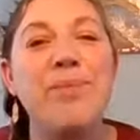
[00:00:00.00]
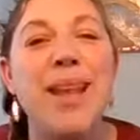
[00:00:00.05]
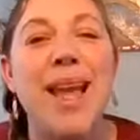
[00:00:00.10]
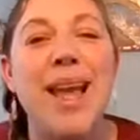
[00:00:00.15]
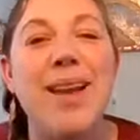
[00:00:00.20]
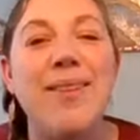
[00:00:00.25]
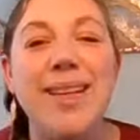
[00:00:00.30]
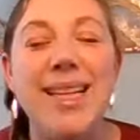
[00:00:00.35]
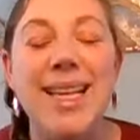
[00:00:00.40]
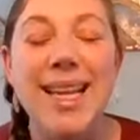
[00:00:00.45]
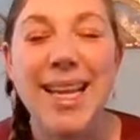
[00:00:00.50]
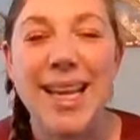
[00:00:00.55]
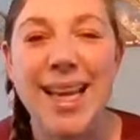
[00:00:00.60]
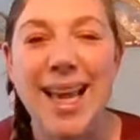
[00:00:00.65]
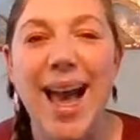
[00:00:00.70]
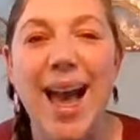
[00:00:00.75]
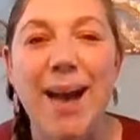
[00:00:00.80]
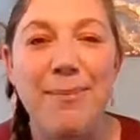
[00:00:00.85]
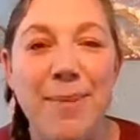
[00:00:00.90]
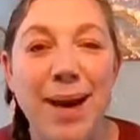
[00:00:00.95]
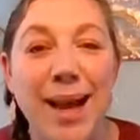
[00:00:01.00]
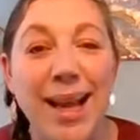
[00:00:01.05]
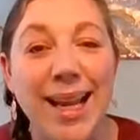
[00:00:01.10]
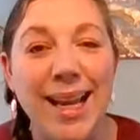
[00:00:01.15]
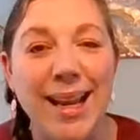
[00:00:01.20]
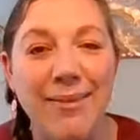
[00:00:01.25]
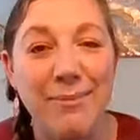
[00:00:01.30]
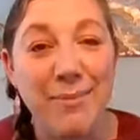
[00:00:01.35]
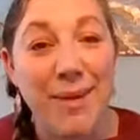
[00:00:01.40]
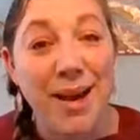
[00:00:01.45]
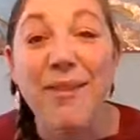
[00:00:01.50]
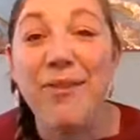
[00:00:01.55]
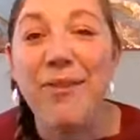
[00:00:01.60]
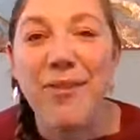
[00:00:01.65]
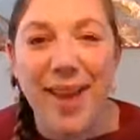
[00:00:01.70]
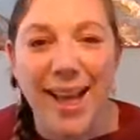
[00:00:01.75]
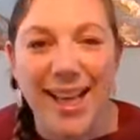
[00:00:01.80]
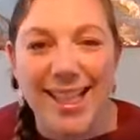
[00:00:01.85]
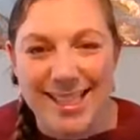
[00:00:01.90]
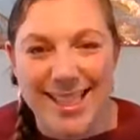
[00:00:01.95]
really, my
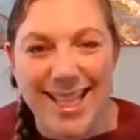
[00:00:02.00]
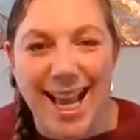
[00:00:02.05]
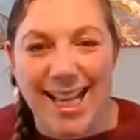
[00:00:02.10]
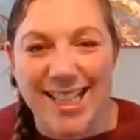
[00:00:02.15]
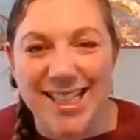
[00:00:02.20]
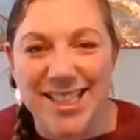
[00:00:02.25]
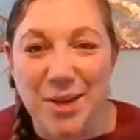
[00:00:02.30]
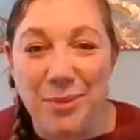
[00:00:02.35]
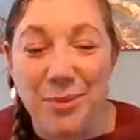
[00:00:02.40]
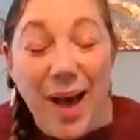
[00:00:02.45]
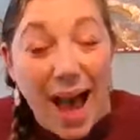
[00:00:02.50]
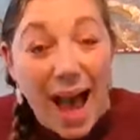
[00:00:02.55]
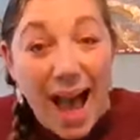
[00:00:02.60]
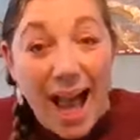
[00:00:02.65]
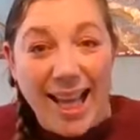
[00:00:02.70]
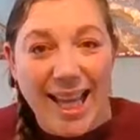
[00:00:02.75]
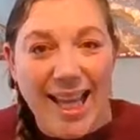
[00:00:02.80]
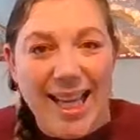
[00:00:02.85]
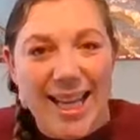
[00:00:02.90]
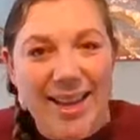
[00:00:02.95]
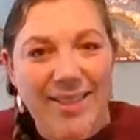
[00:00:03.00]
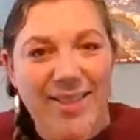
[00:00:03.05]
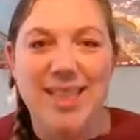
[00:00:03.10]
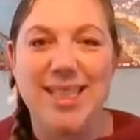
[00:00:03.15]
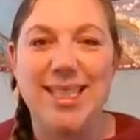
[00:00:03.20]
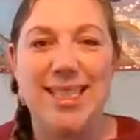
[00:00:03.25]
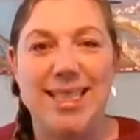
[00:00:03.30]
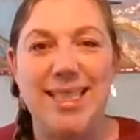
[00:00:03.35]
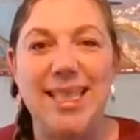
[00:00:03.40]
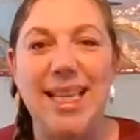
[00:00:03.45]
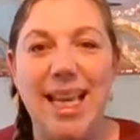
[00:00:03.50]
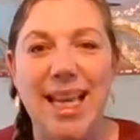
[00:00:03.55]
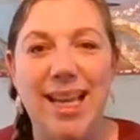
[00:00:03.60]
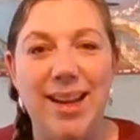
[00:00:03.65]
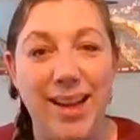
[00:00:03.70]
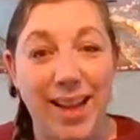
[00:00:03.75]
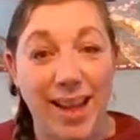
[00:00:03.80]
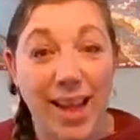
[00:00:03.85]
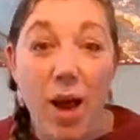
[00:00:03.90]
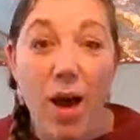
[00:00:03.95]
face lights up. I can even see
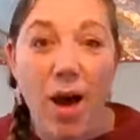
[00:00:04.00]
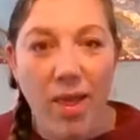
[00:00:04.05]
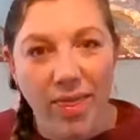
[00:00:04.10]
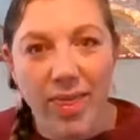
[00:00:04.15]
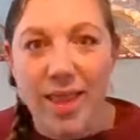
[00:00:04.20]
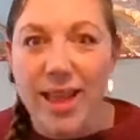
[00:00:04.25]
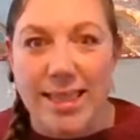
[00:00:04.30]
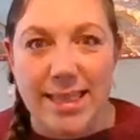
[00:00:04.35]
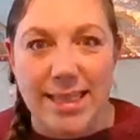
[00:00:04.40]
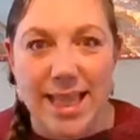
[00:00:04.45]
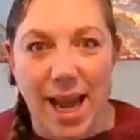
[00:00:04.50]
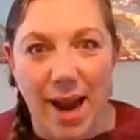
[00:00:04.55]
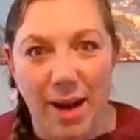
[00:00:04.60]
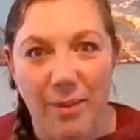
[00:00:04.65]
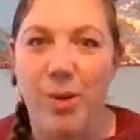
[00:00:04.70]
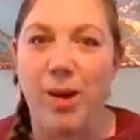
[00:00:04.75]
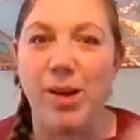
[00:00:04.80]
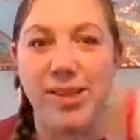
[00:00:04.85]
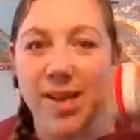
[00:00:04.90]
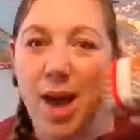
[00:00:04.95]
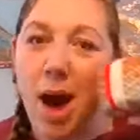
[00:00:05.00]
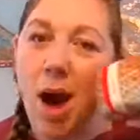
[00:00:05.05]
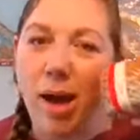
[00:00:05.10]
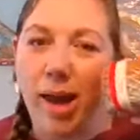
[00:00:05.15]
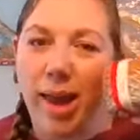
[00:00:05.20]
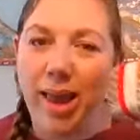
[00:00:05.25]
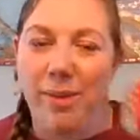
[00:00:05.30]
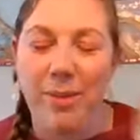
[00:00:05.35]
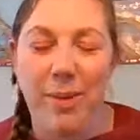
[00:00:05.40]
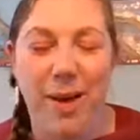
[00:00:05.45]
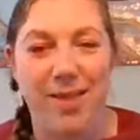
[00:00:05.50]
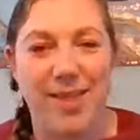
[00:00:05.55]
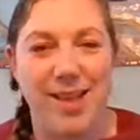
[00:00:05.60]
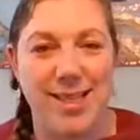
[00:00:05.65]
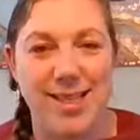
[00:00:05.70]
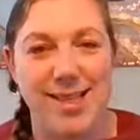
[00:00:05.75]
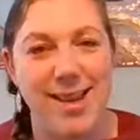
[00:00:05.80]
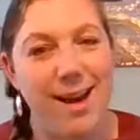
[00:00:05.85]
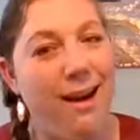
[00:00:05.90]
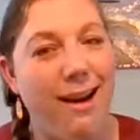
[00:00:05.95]
it on this camera talking about
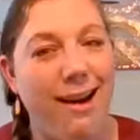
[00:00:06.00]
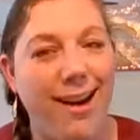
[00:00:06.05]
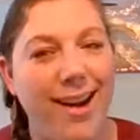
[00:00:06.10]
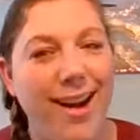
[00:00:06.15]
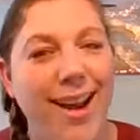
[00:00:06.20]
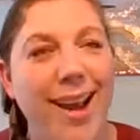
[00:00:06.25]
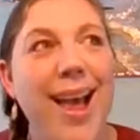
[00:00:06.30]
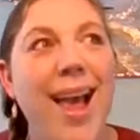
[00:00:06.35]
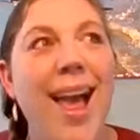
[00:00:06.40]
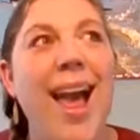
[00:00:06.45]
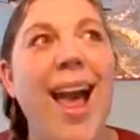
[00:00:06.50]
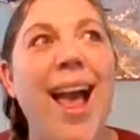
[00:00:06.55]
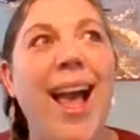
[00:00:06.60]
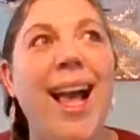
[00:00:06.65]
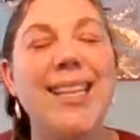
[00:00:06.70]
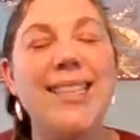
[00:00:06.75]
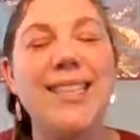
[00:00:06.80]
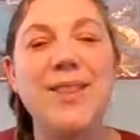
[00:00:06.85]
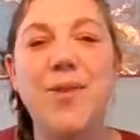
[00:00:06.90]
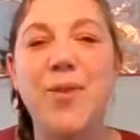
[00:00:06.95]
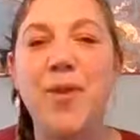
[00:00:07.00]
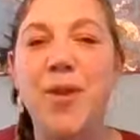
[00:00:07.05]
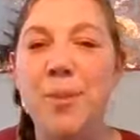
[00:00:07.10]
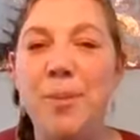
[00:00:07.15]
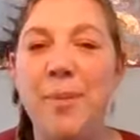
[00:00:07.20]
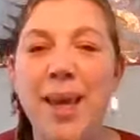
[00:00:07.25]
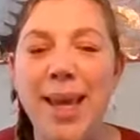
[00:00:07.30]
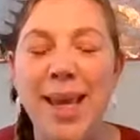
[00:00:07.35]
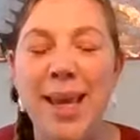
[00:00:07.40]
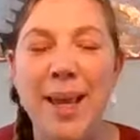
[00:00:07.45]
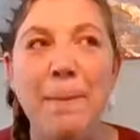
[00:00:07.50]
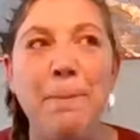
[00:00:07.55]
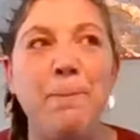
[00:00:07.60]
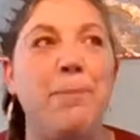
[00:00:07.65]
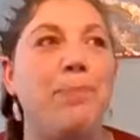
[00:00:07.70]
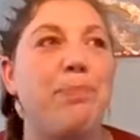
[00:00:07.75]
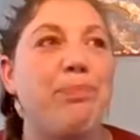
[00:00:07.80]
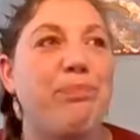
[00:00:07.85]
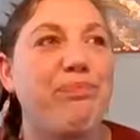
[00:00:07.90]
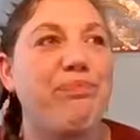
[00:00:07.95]
this yarn. It's for me
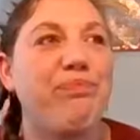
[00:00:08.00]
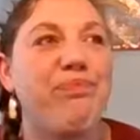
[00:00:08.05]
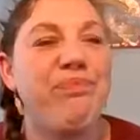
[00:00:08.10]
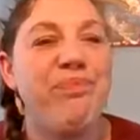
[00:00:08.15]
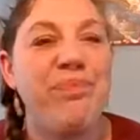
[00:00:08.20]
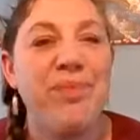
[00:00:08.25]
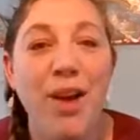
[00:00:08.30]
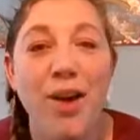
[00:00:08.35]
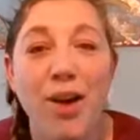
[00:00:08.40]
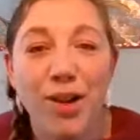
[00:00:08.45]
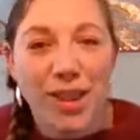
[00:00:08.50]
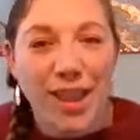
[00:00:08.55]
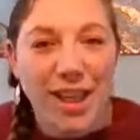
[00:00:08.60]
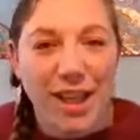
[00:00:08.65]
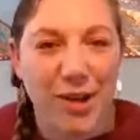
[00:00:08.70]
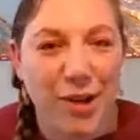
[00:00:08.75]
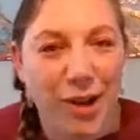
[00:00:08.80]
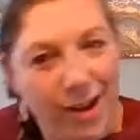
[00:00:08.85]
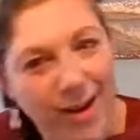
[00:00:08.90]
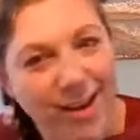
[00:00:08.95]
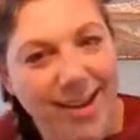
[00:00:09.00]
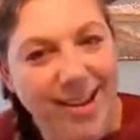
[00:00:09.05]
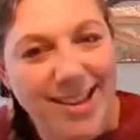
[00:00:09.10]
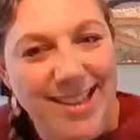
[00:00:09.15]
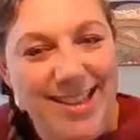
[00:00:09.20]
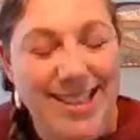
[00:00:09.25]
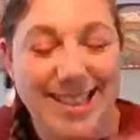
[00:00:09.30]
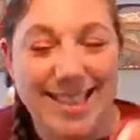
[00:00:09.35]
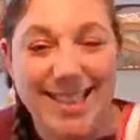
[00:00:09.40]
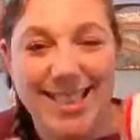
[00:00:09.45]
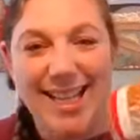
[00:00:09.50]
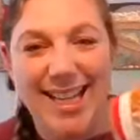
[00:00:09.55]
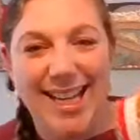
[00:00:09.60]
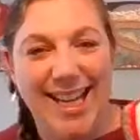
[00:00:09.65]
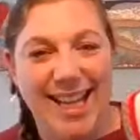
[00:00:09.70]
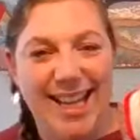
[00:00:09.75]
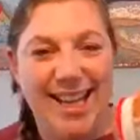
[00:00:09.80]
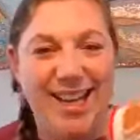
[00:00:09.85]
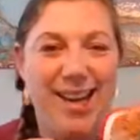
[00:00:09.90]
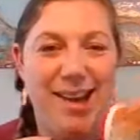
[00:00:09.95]
all the colors,
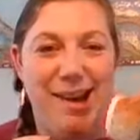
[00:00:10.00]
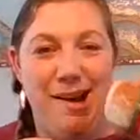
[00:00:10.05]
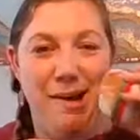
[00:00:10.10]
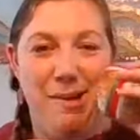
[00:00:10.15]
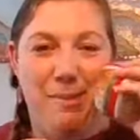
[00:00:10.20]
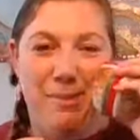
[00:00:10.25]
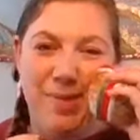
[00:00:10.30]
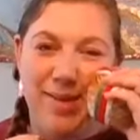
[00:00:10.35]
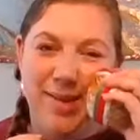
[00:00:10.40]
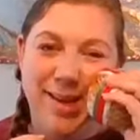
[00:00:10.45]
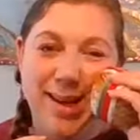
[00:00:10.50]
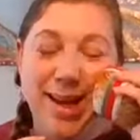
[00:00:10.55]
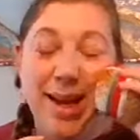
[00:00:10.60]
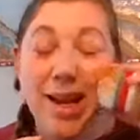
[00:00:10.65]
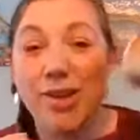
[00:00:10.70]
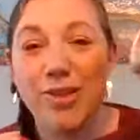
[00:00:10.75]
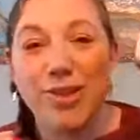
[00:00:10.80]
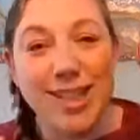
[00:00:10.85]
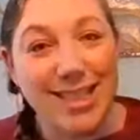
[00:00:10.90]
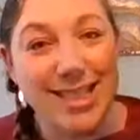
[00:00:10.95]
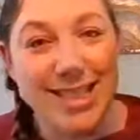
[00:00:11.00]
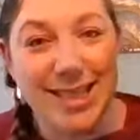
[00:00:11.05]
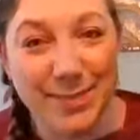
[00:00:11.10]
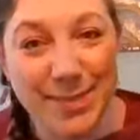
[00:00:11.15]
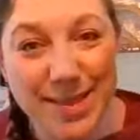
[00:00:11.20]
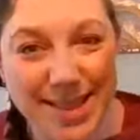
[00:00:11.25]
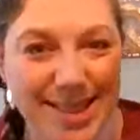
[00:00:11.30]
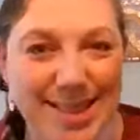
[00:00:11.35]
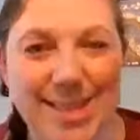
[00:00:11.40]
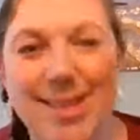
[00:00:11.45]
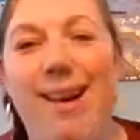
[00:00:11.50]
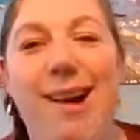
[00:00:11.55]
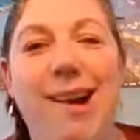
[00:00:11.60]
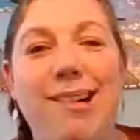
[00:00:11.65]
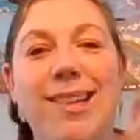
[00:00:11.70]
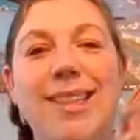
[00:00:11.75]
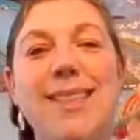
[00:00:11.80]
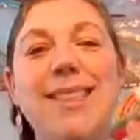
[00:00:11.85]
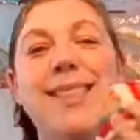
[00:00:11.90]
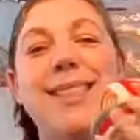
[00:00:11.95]
knitting it up, and Christmas
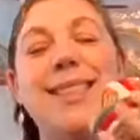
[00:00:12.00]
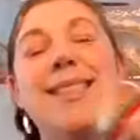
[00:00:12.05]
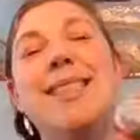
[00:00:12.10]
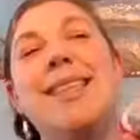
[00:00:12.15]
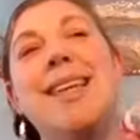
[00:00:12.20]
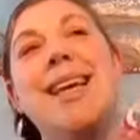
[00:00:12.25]
socks, and